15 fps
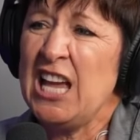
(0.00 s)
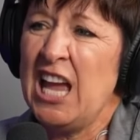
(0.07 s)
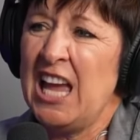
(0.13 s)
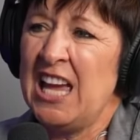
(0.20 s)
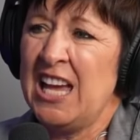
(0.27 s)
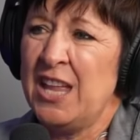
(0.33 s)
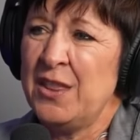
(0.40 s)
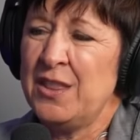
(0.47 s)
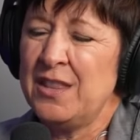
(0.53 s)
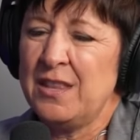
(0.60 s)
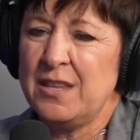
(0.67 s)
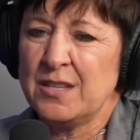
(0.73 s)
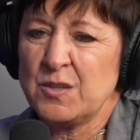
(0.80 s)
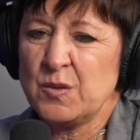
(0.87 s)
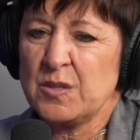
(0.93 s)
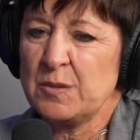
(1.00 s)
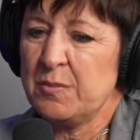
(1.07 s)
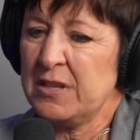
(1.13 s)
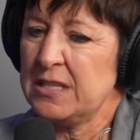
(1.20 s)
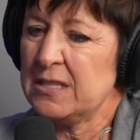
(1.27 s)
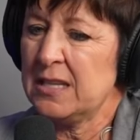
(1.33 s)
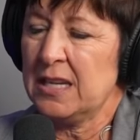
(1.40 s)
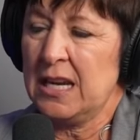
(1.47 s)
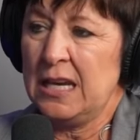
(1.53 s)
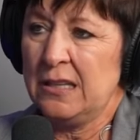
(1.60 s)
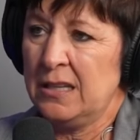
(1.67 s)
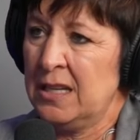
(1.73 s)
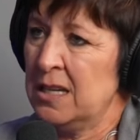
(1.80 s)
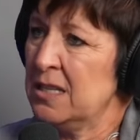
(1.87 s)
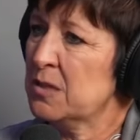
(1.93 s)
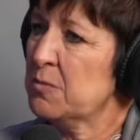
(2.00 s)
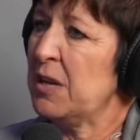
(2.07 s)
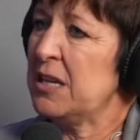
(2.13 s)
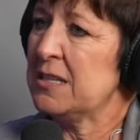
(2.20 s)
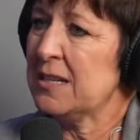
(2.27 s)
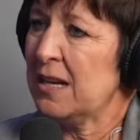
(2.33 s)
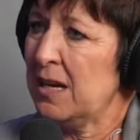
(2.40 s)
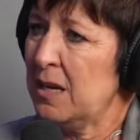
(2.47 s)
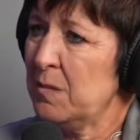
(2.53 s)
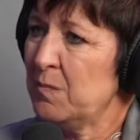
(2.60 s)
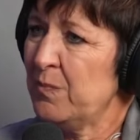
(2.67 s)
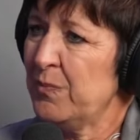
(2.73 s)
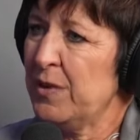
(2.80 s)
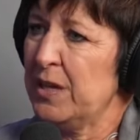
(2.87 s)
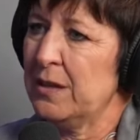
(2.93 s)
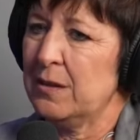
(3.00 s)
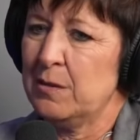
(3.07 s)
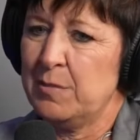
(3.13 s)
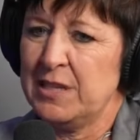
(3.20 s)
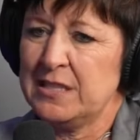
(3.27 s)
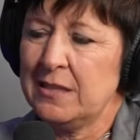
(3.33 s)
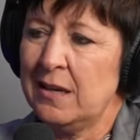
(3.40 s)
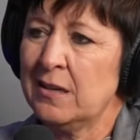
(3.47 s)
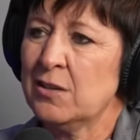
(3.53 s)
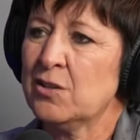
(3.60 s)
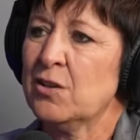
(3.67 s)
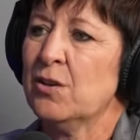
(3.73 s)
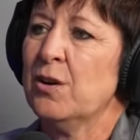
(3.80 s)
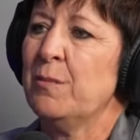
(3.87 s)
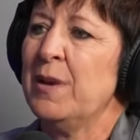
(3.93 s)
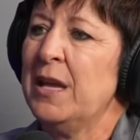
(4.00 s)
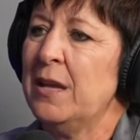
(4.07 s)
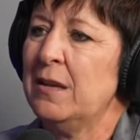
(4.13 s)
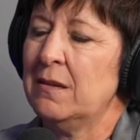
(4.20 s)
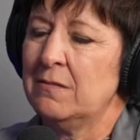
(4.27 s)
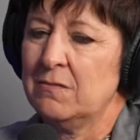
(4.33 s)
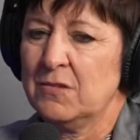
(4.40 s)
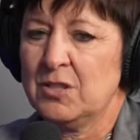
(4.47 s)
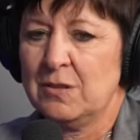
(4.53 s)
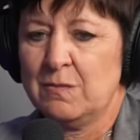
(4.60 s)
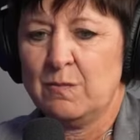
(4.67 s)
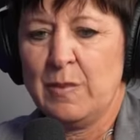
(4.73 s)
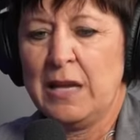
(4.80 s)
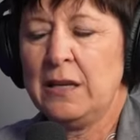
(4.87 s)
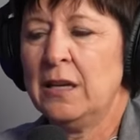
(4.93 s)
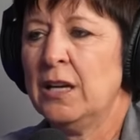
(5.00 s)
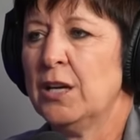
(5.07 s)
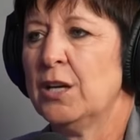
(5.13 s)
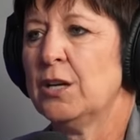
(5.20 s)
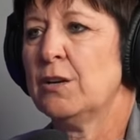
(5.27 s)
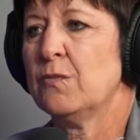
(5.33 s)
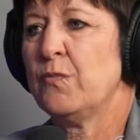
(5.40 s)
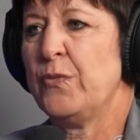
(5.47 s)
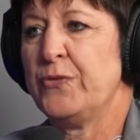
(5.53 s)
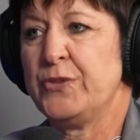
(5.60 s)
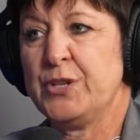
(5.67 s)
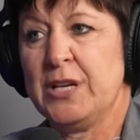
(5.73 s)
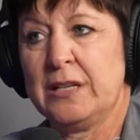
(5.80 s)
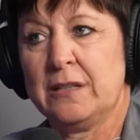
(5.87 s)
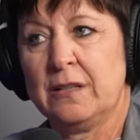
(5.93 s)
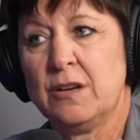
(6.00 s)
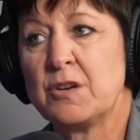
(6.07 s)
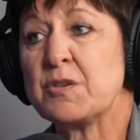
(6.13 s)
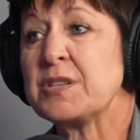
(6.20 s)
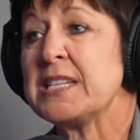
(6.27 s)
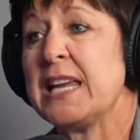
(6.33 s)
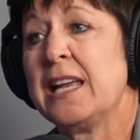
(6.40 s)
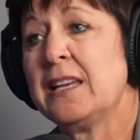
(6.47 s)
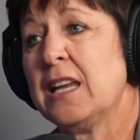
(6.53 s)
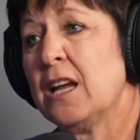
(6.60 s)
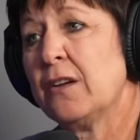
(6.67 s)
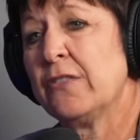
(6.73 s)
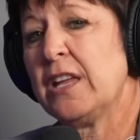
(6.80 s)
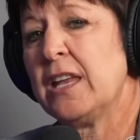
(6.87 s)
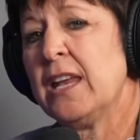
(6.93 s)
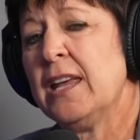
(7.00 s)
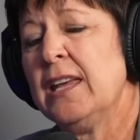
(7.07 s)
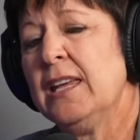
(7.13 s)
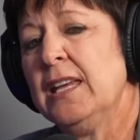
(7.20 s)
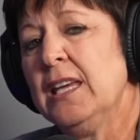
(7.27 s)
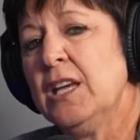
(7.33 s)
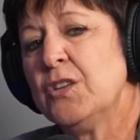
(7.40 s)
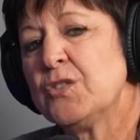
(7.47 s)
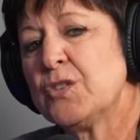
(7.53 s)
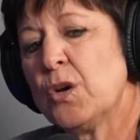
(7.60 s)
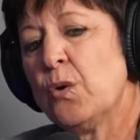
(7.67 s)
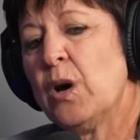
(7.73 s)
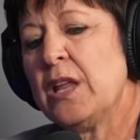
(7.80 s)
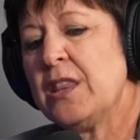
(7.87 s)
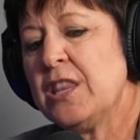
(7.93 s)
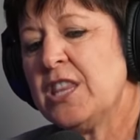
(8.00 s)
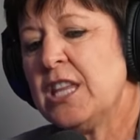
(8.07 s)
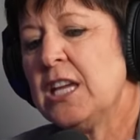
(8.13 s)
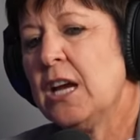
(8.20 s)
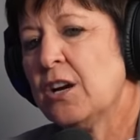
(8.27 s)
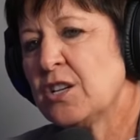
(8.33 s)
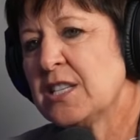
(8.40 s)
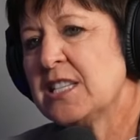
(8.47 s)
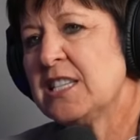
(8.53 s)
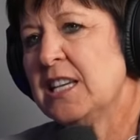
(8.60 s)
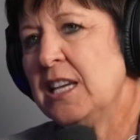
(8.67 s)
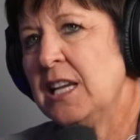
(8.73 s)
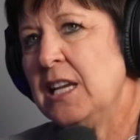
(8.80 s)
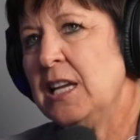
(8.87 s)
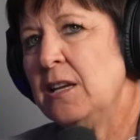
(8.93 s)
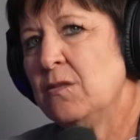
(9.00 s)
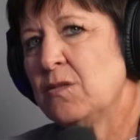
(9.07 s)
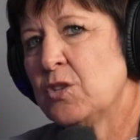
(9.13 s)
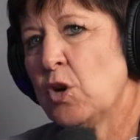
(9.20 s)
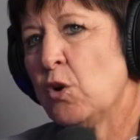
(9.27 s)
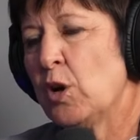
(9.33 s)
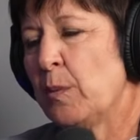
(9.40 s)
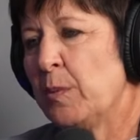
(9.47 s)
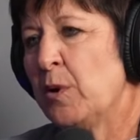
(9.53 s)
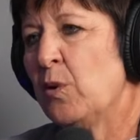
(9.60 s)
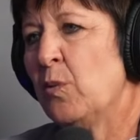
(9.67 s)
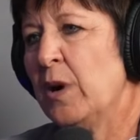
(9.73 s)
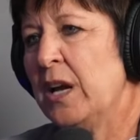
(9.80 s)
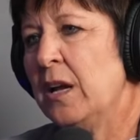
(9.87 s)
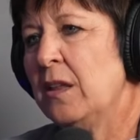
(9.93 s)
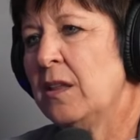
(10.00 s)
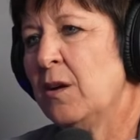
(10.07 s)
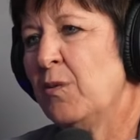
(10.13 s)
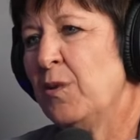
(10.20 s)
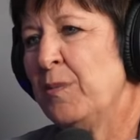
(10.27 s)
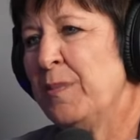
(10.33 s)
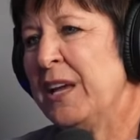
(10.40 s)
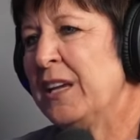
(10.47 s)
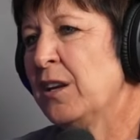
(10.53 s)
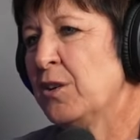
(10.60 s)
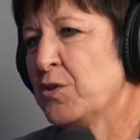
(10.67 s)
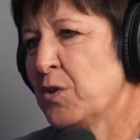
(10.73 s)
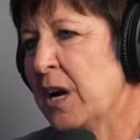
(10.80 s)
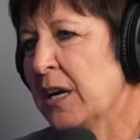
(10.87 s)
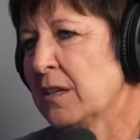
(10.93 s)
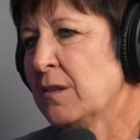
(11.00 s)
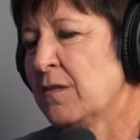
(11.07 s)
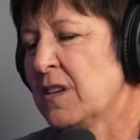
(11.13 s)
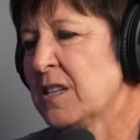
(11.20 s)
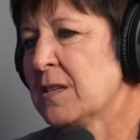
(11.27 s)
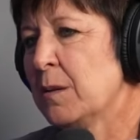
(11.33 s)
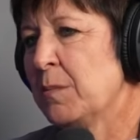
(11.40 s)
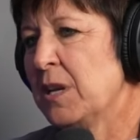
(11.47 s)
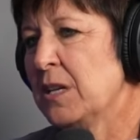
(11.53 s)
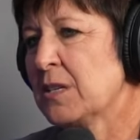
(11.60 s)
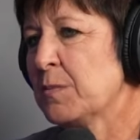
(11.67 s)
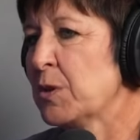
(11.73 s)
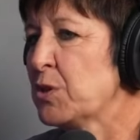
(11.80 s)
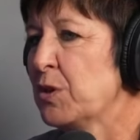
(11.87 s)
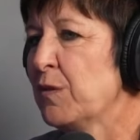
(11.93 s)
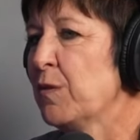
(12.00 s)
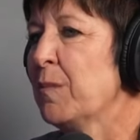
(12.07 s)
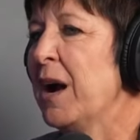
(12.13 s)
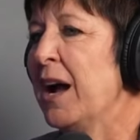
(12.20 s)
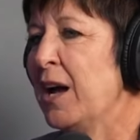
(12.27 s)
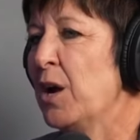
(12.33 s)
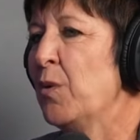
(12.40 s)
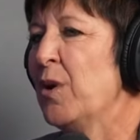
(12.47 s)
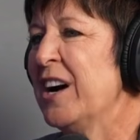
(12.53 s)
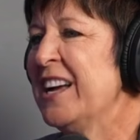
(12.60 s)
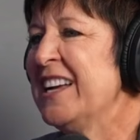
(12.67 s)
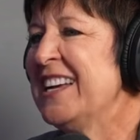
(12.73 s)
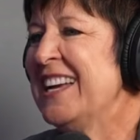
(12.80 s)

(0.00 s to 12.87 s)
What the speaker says: And this was a place that Caitlin had spent time playing in the Big Ten tournament, and she'd been here. She had an understanding of it. So I think our city showed up in a way that would make it attractive to somebody, especially from Iowa,